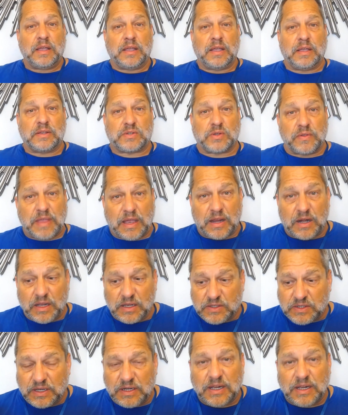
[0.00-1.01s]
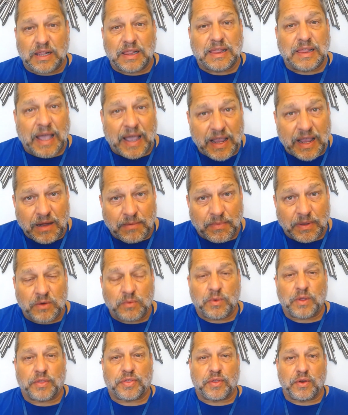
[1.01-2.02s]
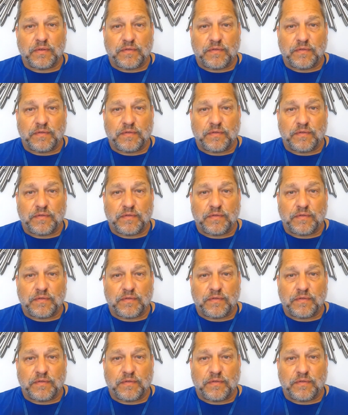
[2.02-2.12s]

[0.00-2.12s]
so that it's in alignment with your